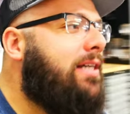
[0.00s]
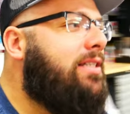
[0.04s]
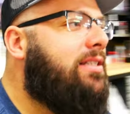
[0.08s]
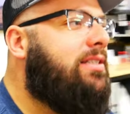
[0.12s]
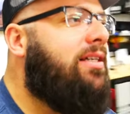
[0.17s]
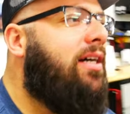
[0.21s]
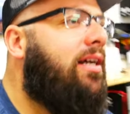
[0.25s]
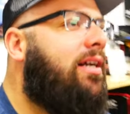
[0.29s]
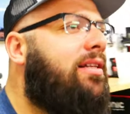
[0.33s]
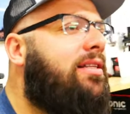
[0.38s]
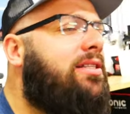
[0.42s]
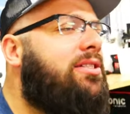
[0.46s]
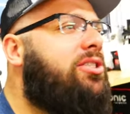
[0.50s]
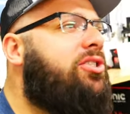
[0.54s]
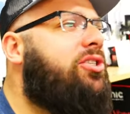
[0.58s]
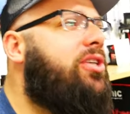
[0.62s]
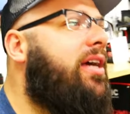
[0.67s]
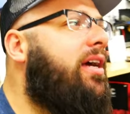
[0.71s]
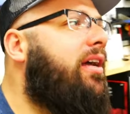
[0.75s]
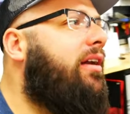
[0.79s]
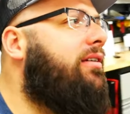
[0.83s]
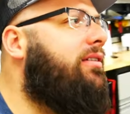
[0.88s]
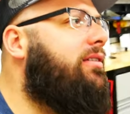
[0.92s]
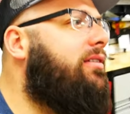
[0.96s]
I started this
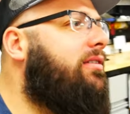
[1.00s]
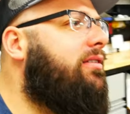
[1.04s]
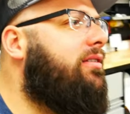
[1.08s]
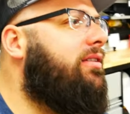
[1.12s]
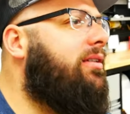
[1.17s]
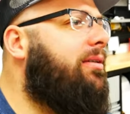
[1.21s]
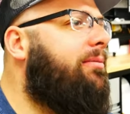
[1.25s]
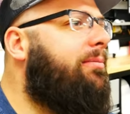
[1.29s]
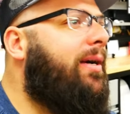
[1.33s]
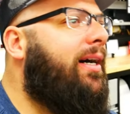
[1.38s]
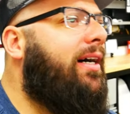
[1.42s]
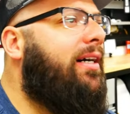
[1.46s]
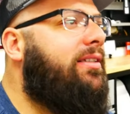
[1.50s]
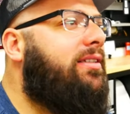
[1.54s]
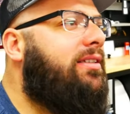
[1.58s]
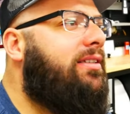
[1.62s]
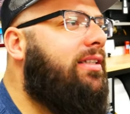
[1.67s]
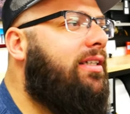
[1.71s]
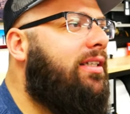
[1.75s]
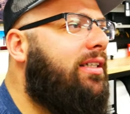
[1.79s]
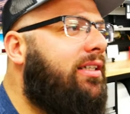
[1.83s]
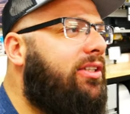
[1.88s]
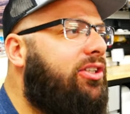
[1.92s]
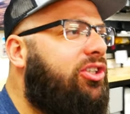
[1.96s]
channel
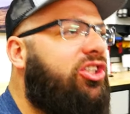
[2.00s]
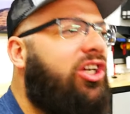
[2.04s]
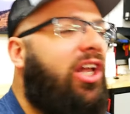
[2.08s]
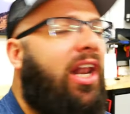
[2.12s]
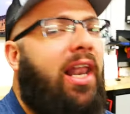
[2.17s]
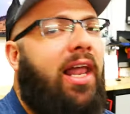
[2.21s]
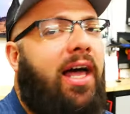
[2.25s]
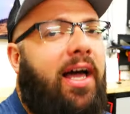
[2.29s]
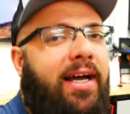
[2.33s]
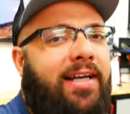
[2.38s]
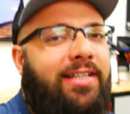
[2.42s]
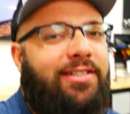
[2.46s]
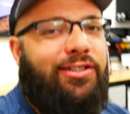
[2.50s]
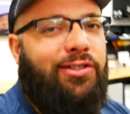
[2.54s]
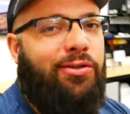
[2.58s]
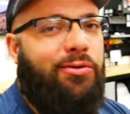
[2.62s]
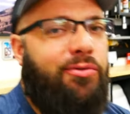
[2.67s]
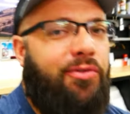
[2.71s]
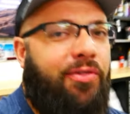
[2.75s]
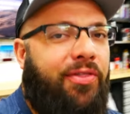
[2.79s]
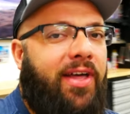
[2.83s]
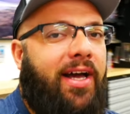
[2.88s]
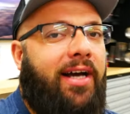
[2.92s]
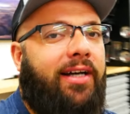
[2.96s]
about uh, July
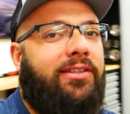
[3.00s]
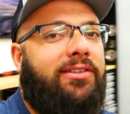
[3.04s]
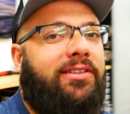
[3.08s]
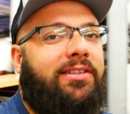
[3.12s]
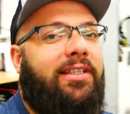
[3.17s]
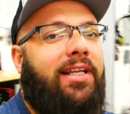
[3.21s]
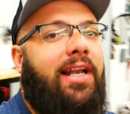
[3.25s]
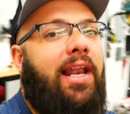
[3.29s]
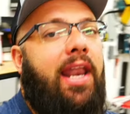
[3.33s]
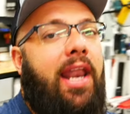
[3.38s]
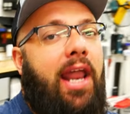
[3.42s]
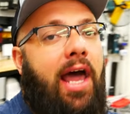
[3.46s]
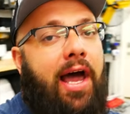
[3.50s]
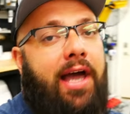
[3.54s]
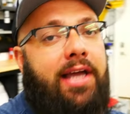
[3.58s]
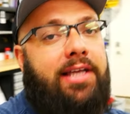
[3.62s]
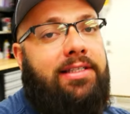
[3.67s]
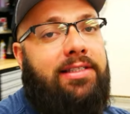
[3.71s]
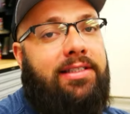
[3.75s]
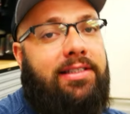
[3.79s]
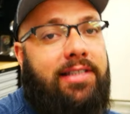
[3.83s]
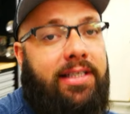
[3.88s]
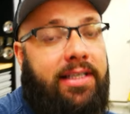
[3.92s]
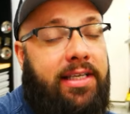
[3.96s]
two thousand
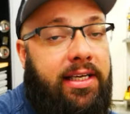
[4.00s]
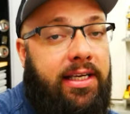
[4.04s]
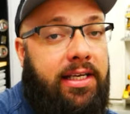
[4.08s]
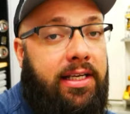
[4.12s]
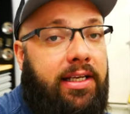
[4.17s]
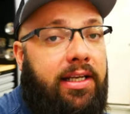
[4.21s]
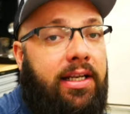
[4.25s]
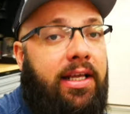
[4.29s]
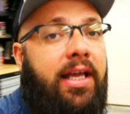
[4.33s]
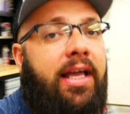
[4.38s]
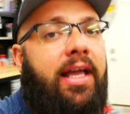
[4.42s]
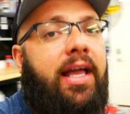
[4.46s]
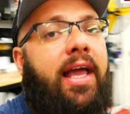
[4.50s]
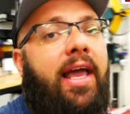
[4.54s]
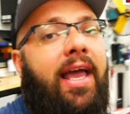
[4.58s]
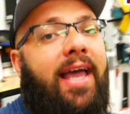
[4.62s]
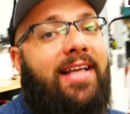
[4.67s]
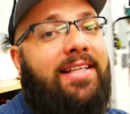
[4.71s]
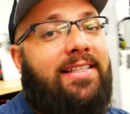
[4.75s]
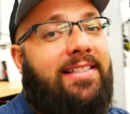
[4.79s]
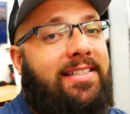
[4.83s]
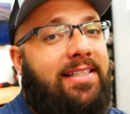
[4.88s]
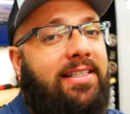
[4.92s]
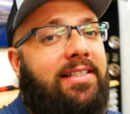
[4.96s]
nineteen,
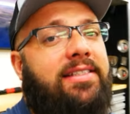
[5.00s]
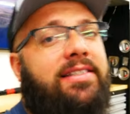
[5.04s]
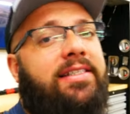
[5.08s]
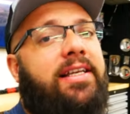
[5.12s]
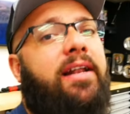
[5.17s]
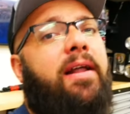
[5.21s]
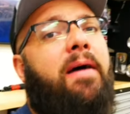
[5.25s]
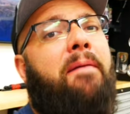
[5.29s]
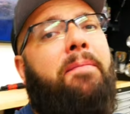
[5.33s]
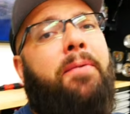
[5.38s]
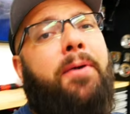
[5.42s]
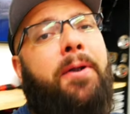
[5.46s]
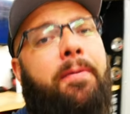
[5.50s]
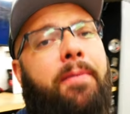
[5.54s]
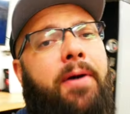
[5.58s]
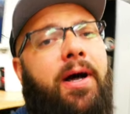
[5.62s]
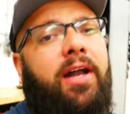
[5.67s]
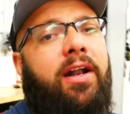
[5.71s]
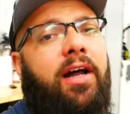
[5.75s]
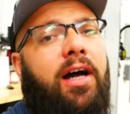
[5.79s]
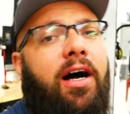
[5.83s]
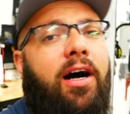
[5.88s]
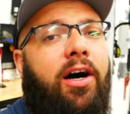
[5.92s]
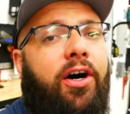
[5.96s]
and since then I put
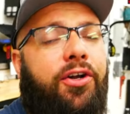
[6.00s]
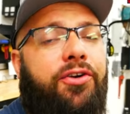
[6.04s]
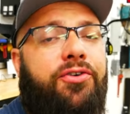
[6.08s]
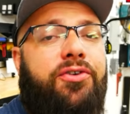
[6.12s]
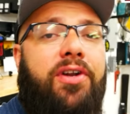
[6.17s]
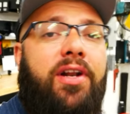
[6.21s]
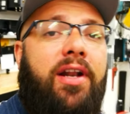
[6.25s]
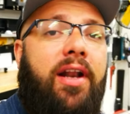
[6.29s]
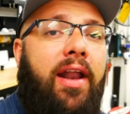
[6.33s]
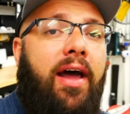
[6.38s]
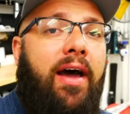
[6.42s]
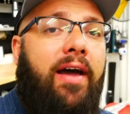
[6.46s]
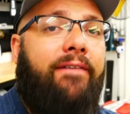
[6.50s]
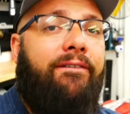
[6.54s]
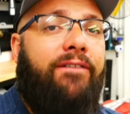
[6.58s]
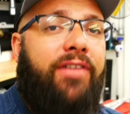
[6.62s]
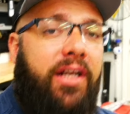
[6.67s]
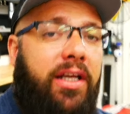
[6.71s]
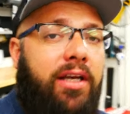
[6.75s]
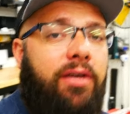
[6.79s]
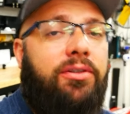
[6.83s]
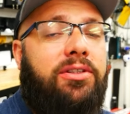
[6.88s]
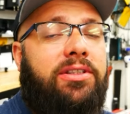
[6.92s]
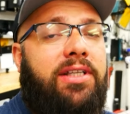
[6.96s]
about one hundred nine
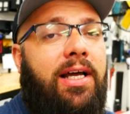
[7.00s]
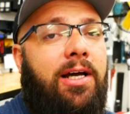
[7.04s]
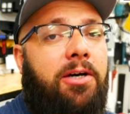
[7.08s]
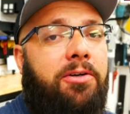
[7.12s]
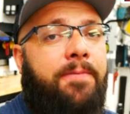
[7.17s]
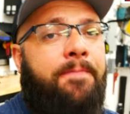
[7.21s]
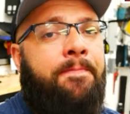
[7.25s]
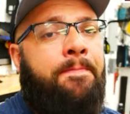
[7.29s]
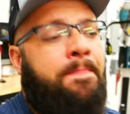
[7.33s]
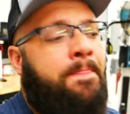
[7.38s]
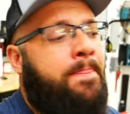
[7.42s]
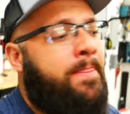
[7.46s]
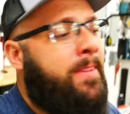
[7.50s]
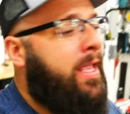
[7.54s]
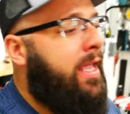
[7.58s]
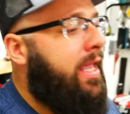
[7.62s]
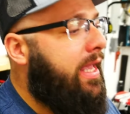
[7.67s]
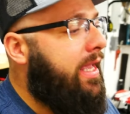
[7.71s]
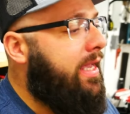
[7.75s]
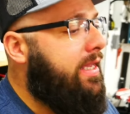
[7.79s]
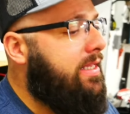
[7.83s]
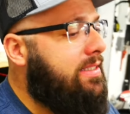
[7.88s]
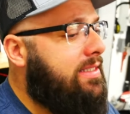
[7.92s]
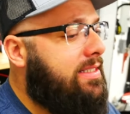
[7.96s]
videos out,
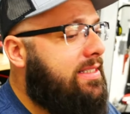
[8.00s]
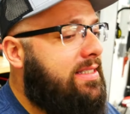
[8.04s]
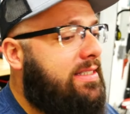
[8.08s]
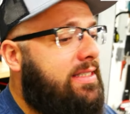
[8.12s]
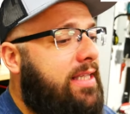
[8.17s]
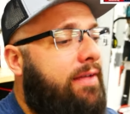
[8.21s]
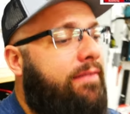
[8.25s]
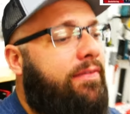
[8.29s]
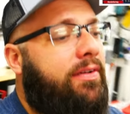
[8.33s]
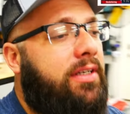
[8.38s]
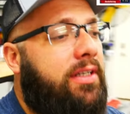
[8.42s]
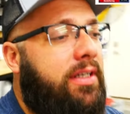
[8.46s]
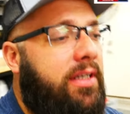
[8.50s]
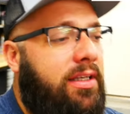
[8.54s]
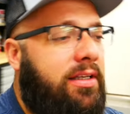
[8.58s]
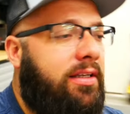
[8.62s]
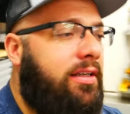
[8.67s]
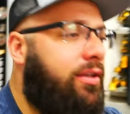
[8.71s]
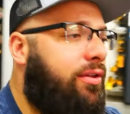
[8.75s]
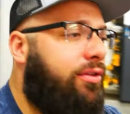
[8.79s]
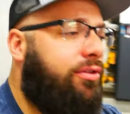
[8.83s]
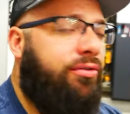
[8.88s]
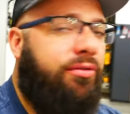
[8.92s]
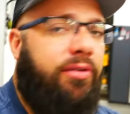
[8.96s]
and
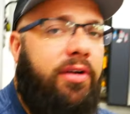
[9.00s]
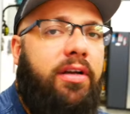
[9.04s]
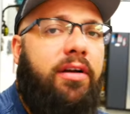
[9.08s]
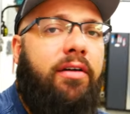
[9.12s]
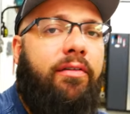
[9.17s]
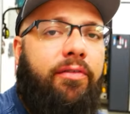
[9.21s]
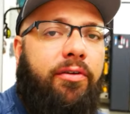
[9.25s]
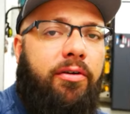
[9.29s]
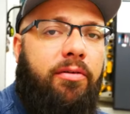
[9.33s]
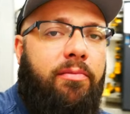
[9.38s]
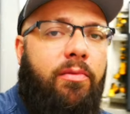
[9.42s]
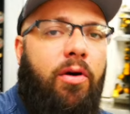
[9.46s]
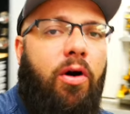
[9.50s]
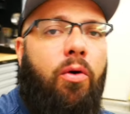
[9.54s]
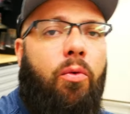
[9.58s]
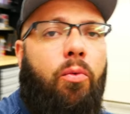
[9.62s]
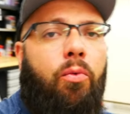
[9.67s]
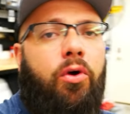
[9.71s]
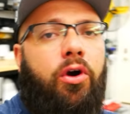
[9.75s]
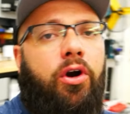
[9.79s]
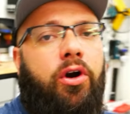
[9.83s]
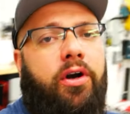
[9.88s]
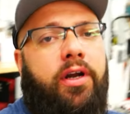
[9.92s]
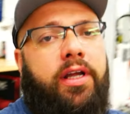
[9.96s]
seventy-three of
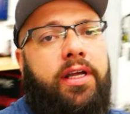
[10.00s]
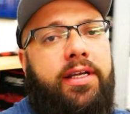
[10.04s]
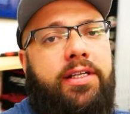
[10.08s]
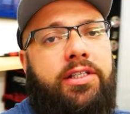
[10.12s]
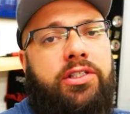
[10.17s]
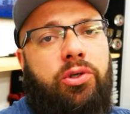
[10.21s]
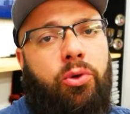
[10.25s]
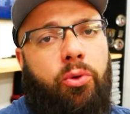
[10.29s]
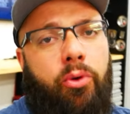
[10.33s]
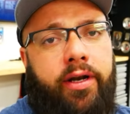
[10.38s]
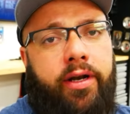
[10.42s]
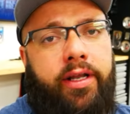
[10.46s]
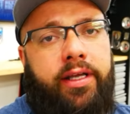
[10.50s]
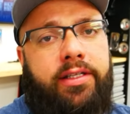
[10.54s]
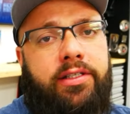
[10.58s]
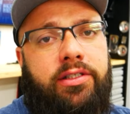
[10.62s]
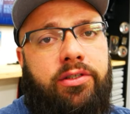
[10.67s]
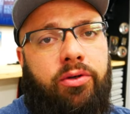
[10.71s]
them were in twenty